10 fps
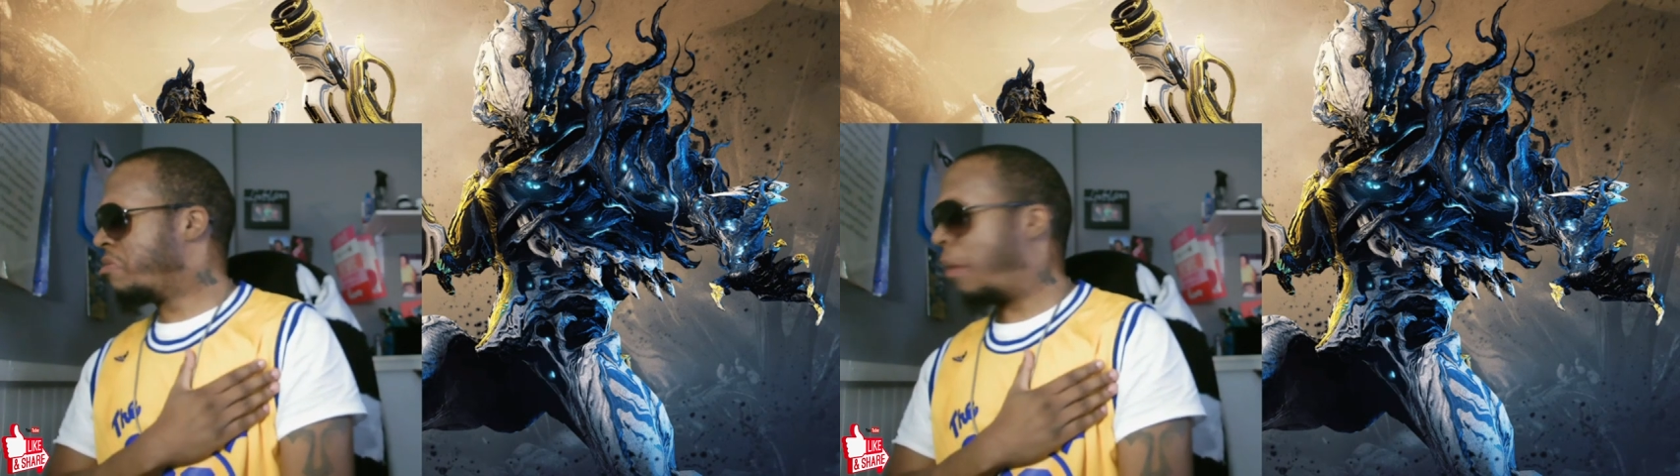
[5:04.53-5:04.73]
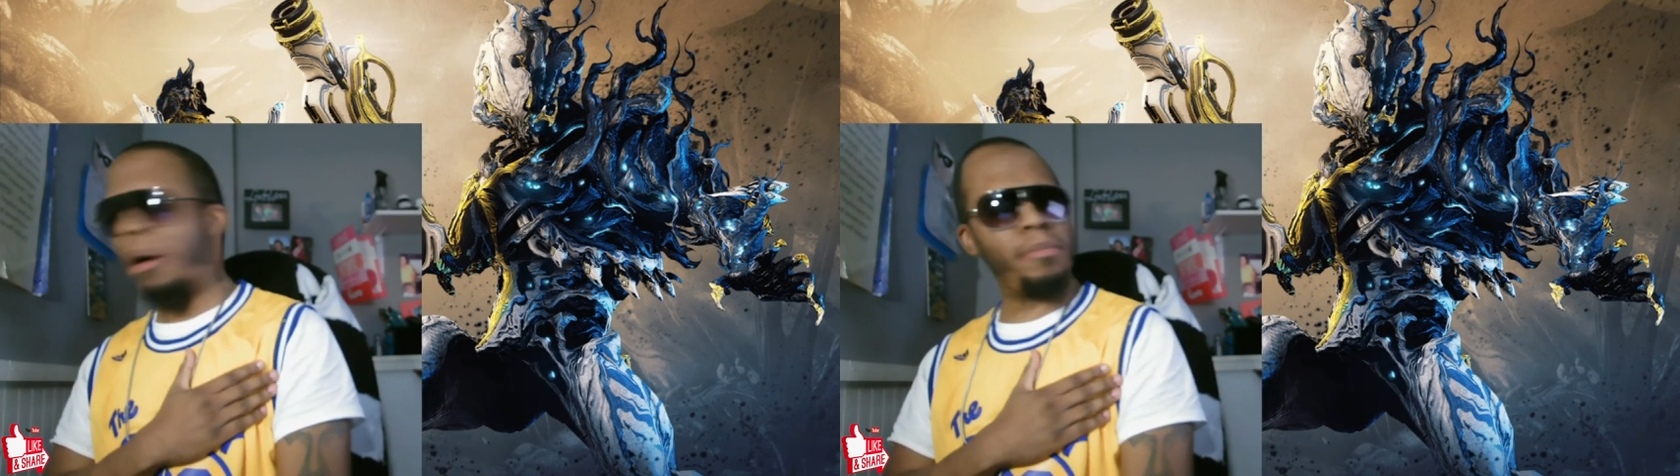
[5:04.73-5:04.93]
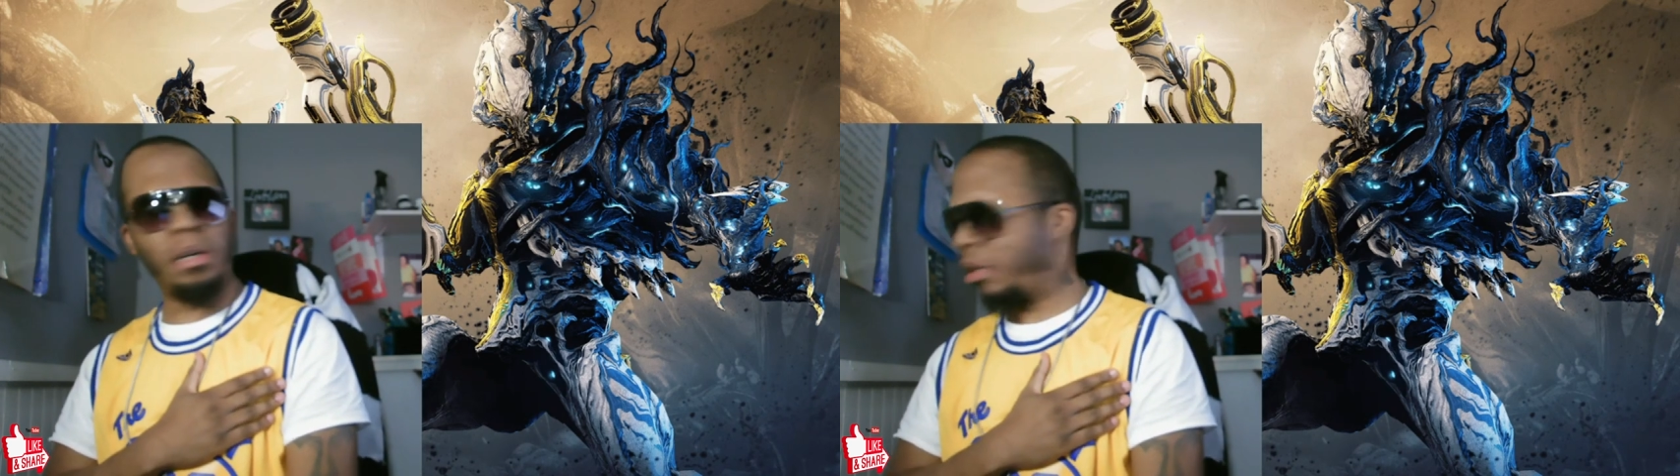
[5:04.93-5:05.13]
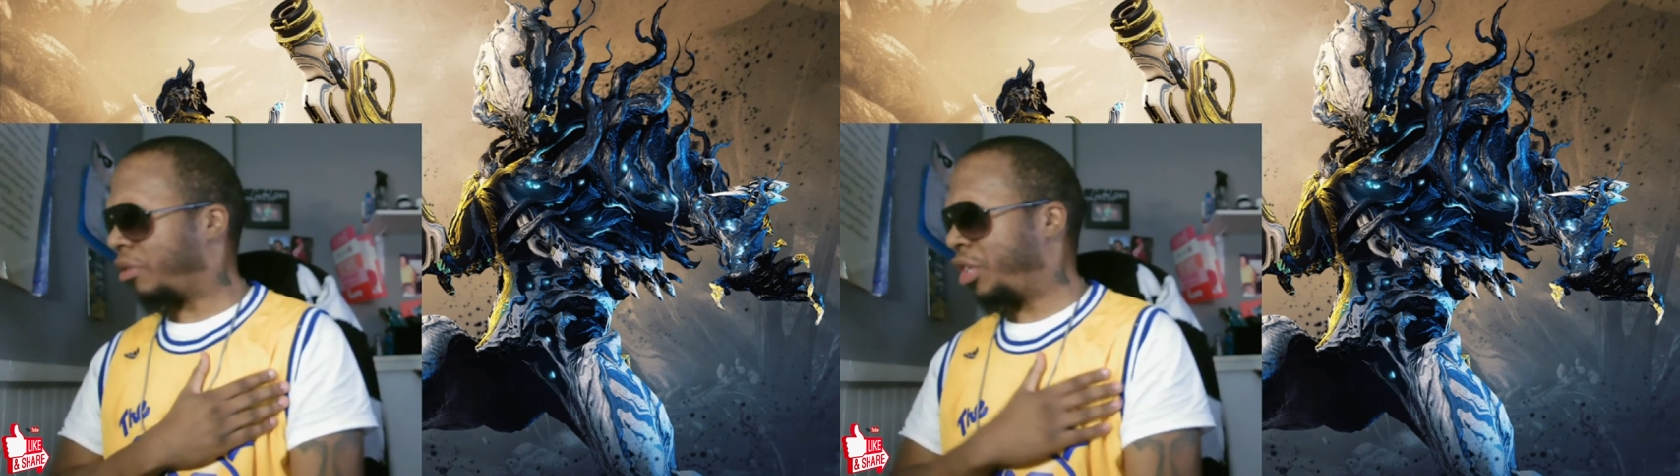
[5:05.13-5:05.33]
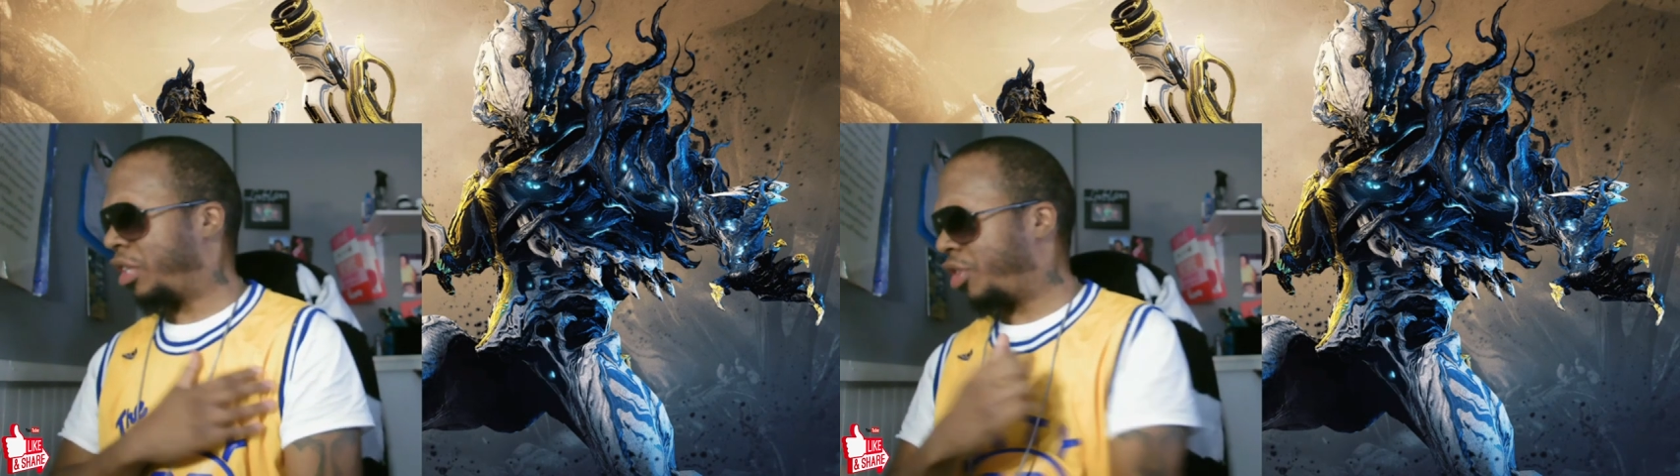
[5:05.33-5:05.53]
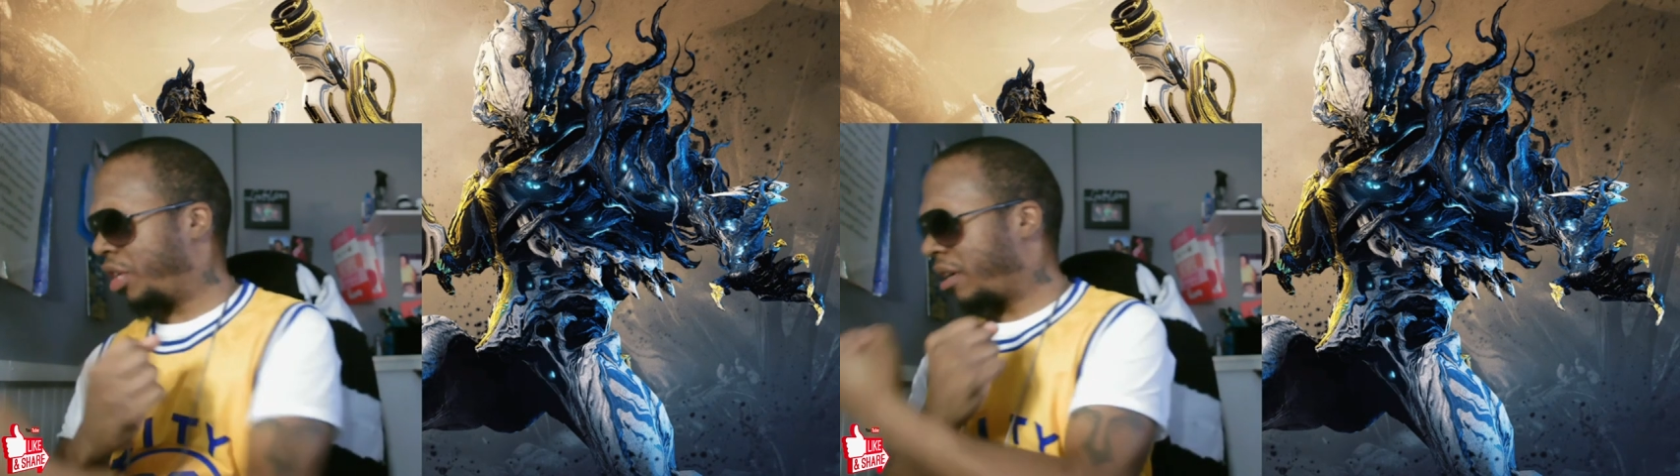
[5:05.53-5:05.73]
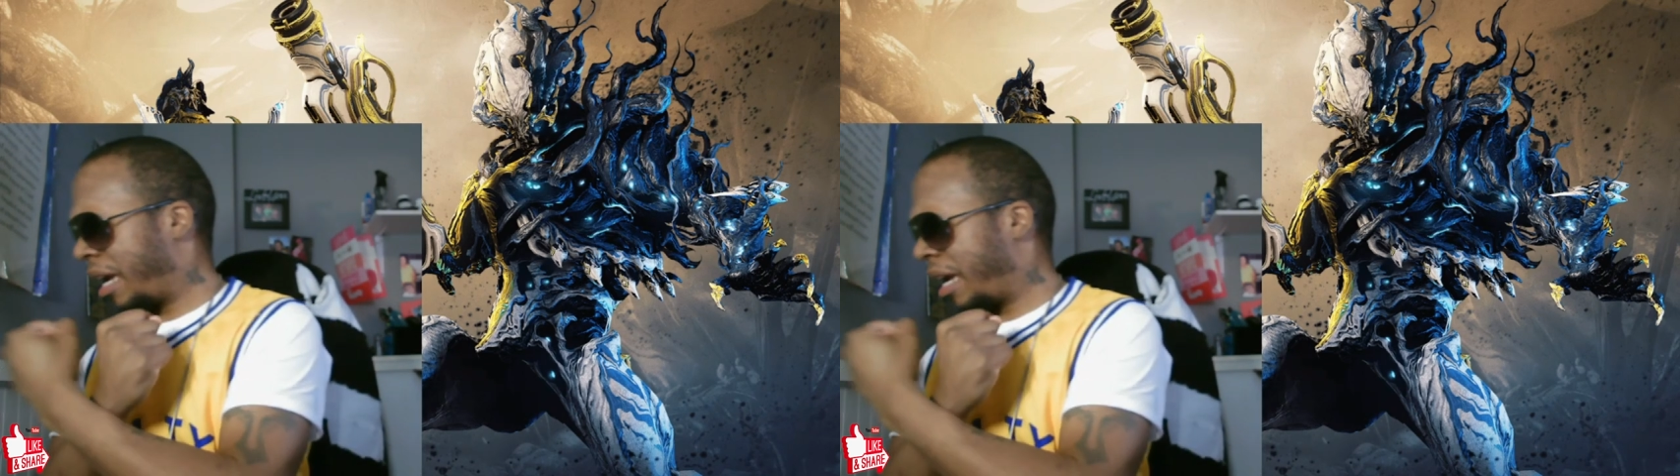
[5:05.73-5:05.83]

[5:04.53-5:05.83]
Mamba, Gigi,